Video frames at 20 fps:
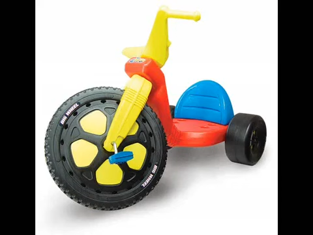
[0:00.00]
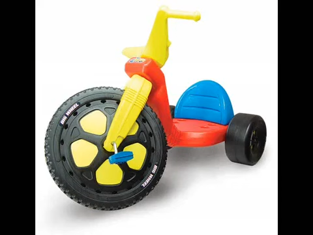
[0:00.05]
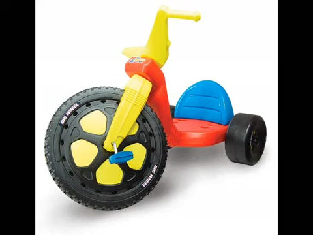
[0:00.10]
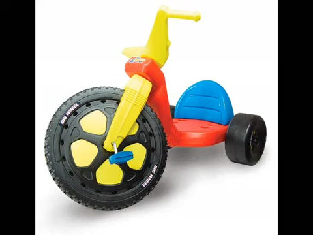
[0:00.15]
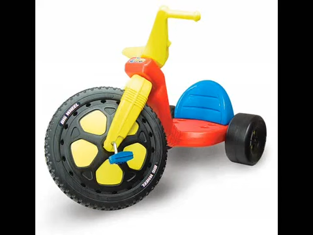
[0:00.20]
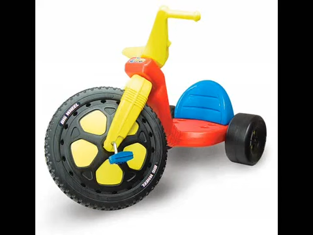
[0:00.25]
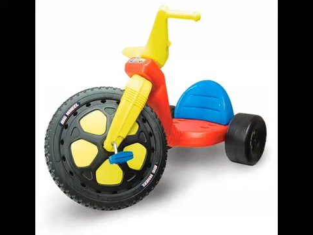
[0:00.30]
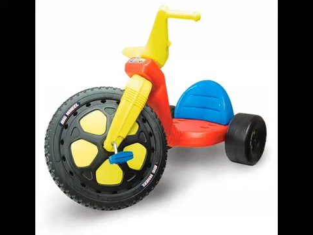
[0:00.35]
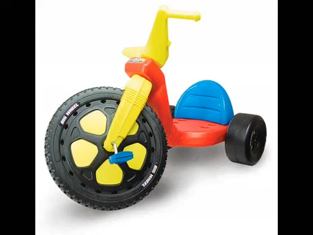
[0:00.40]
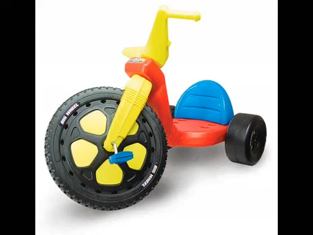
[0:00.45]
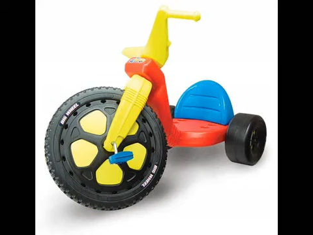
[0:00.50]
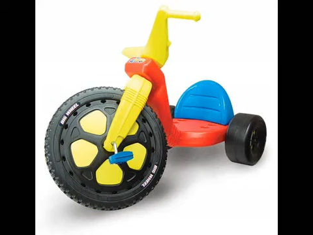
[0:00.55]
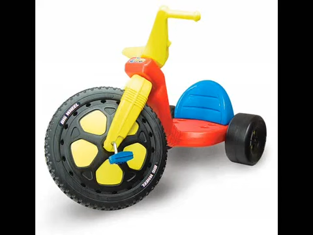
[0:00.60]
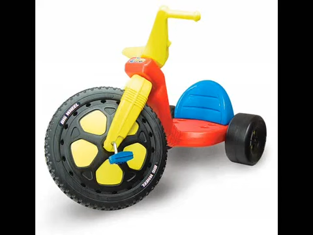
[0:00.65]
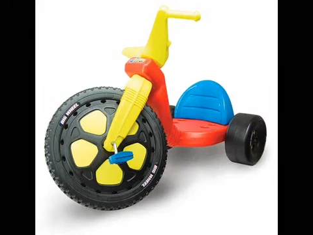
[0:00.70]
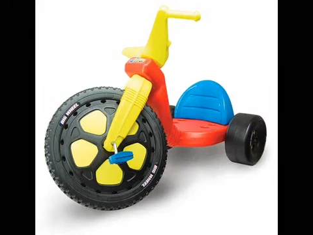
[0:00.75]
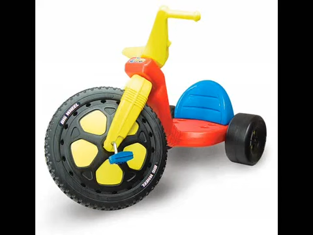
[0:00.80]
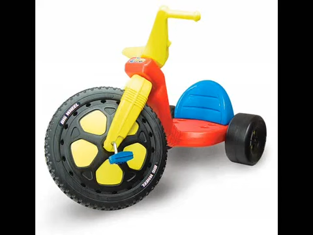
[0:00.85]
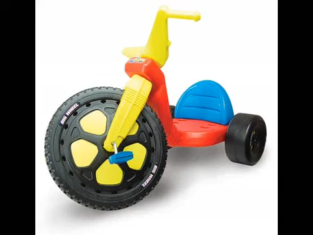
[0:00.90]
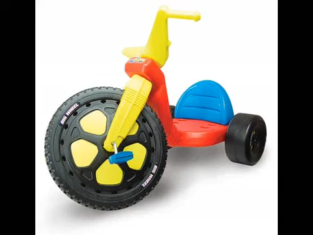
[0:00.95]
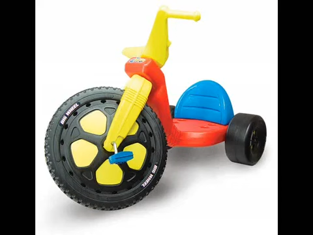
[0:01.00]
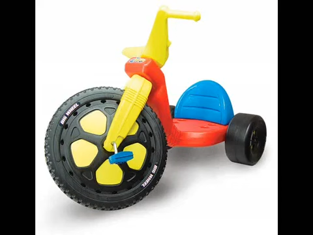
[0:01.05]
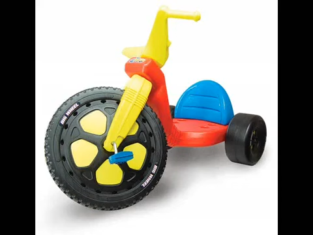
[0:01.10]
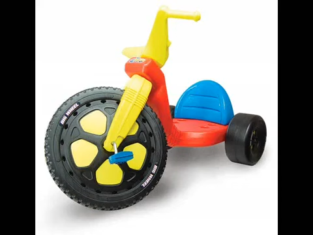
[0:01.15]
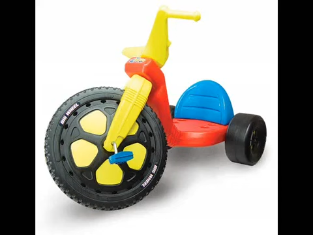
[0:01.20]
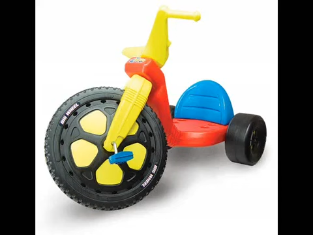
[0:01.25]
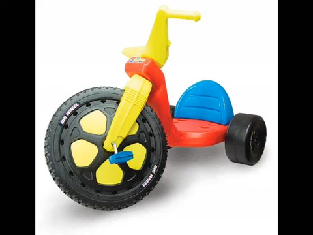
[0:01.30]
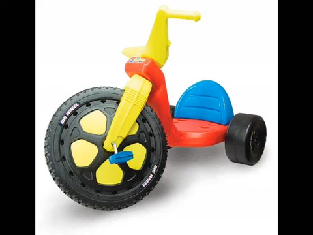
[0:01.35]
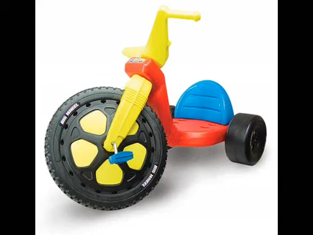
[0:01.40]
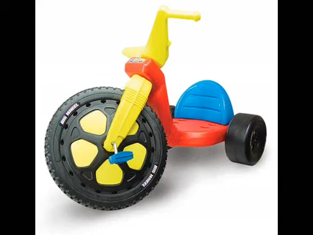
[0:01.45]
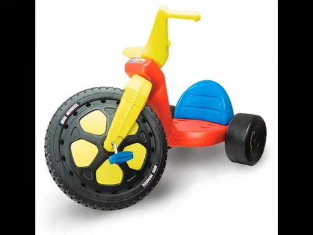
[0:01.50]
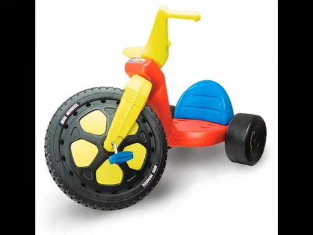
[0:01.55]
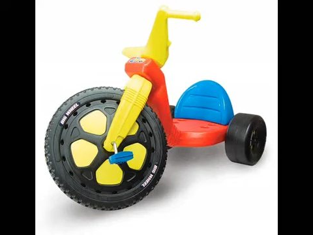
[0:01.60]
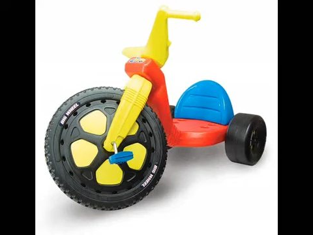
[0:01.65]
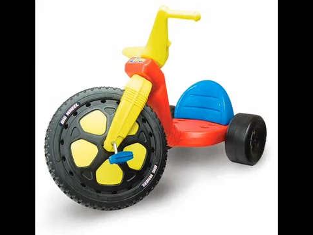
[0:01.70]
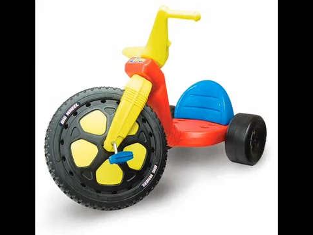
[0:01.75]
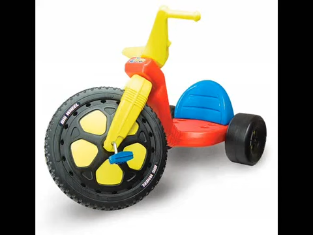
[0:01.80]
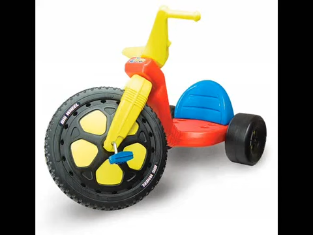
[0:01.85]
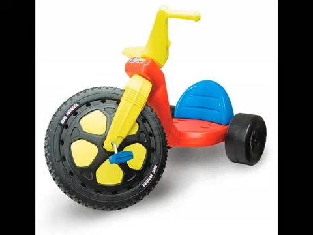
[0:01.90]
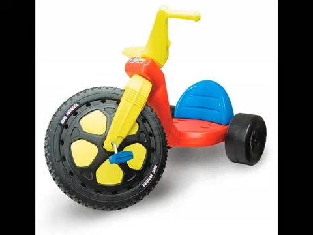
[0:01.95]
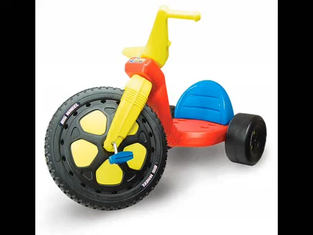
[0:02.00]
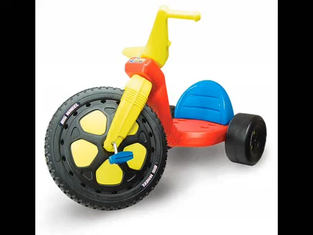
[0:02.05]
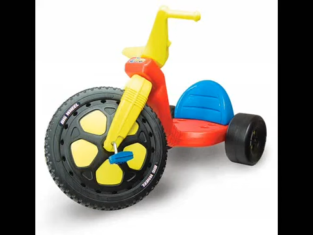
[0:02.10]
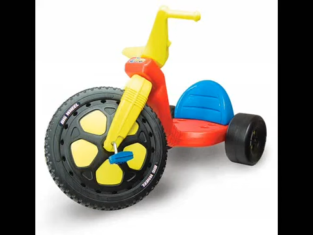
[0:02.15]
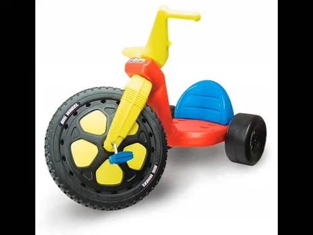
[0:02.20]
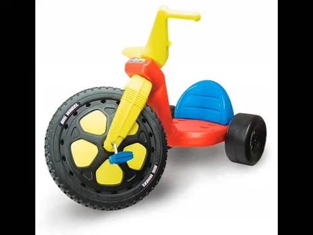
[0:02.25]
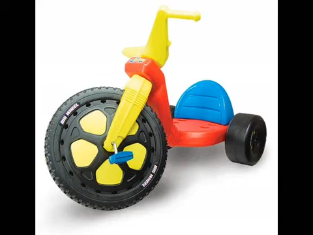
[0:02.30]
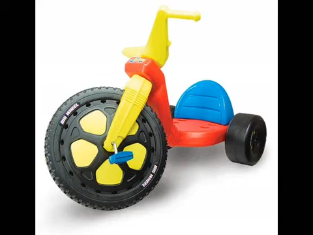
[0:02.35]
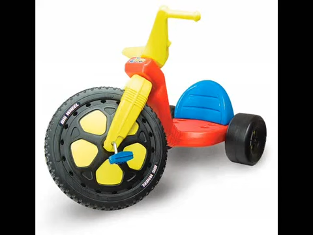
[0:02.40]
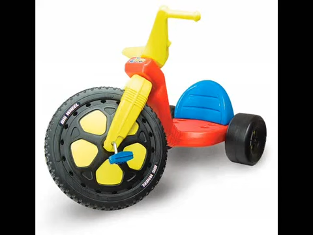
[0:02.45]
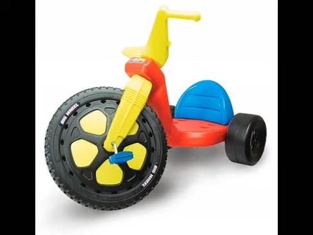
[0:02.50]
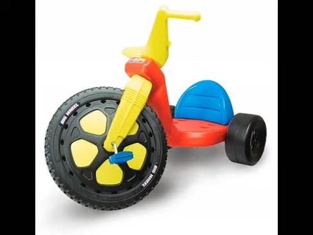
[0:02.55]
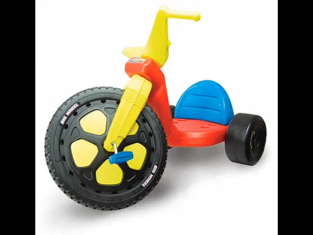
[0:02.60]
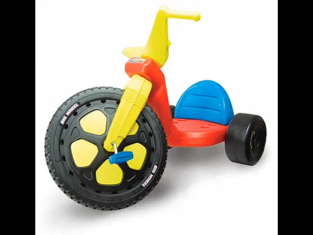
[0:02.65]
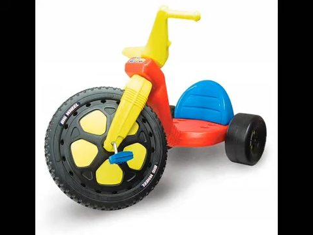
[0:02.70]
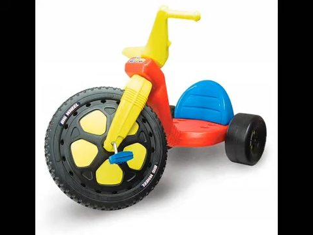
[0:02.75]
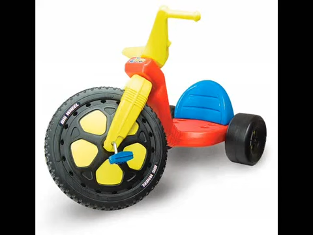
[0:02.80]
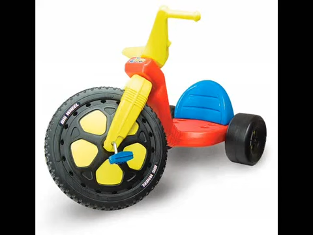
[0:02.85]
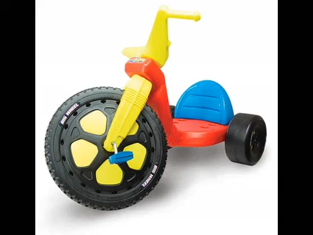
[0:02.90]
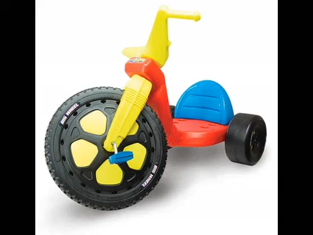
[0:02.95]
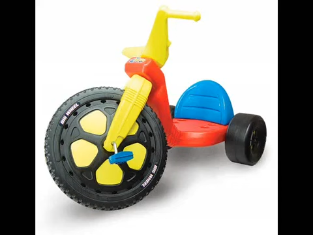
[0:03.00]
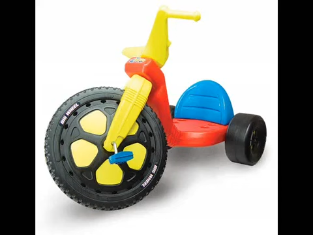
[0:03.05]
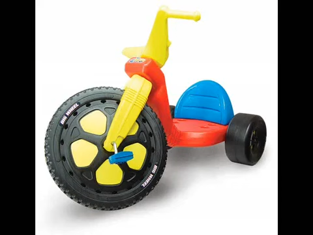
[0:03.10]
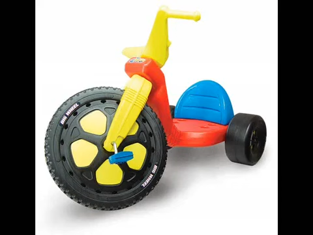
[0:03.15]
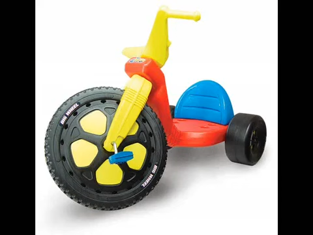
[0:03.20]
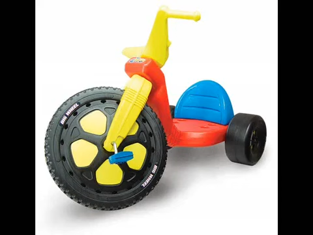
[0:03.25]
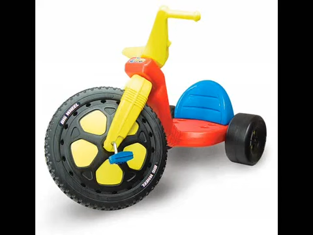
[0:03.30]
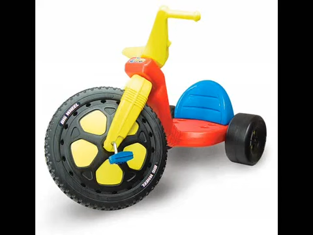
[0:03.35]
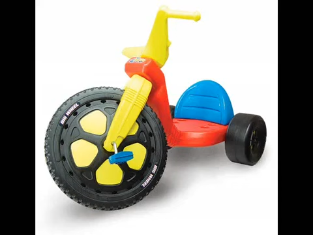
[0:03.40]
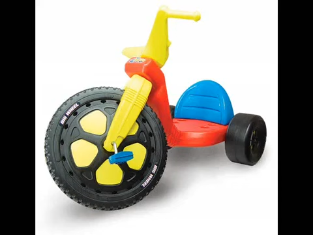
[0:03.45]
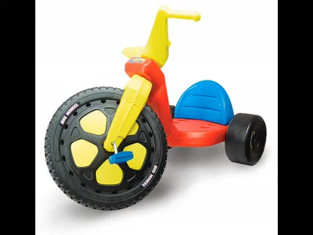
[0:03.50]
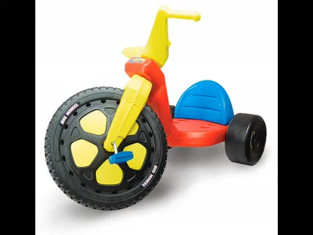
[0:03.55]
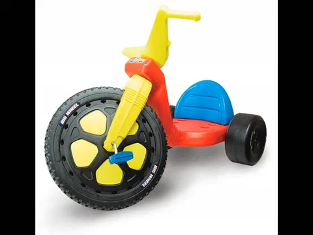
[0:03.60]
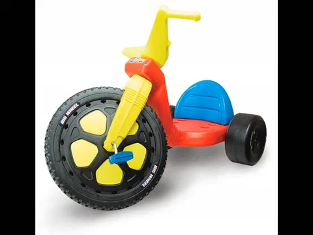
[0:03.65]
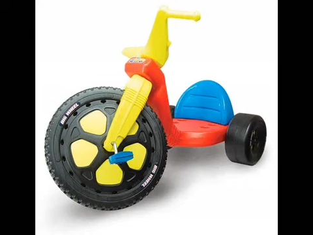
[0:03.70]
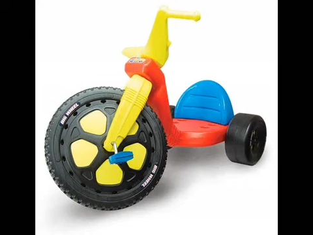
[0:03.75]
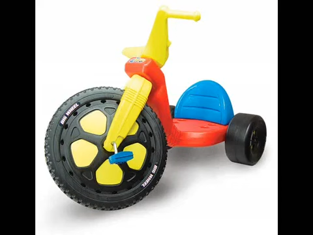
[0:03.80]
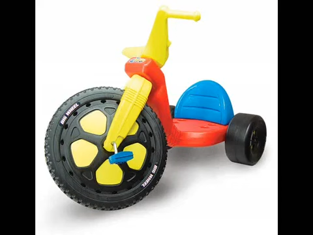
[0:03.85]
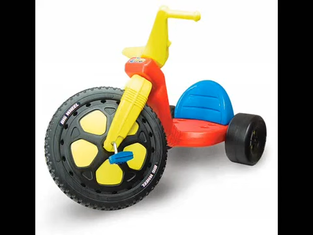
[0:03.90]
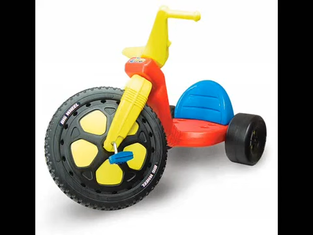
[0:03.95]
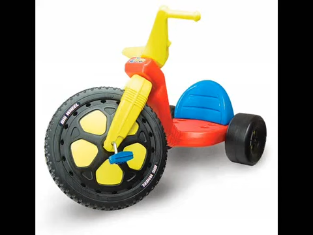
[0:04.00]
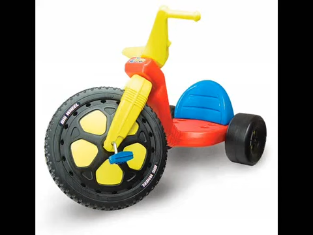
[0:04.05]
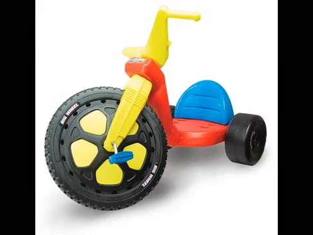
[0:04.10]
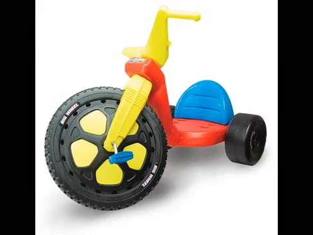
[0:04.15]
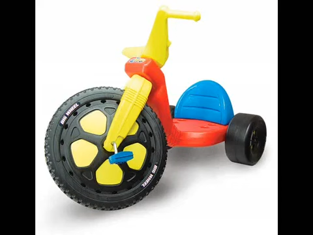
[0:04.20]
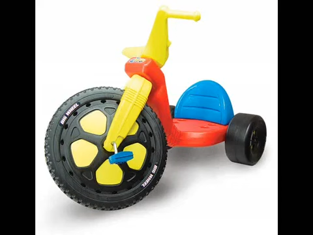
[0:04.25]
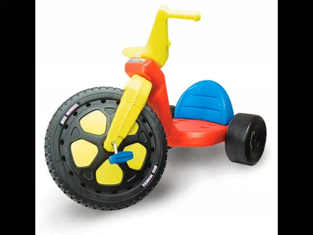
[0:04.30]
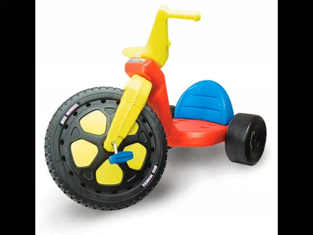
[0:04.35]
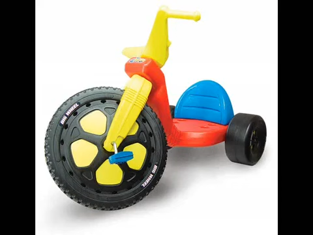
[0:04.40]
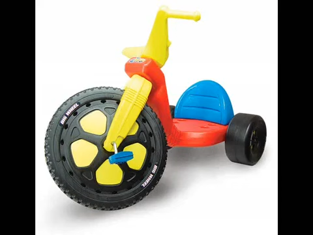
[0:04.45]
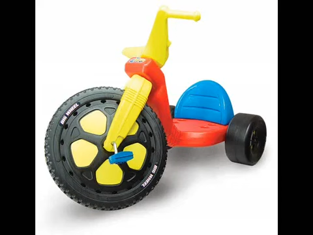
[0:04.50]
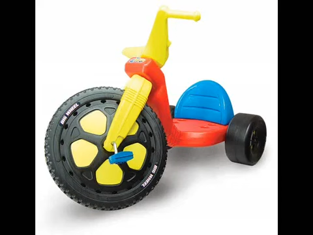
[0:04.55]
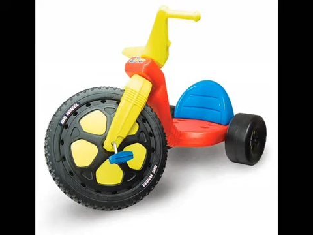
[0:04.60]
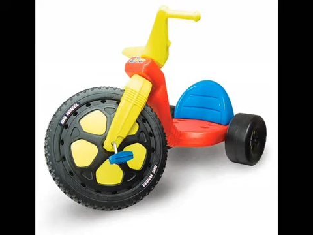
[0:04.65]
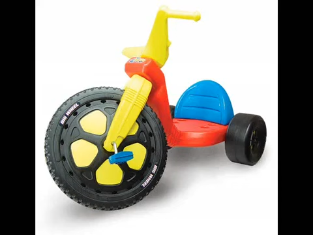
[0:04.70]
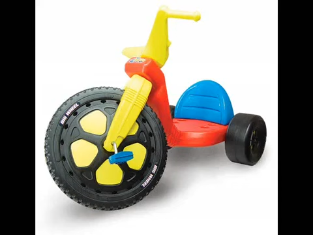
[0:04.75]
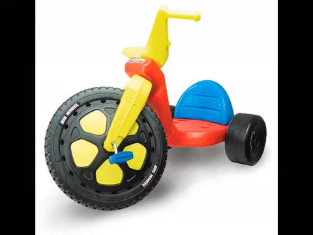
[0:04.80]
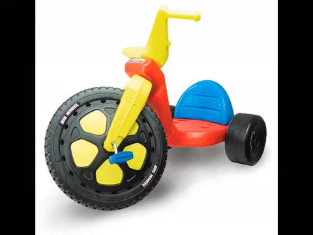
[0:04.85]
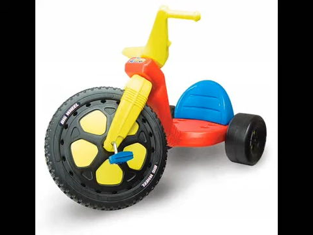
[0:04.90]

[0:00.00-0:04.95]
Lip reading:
Nobody's mouth can be seen.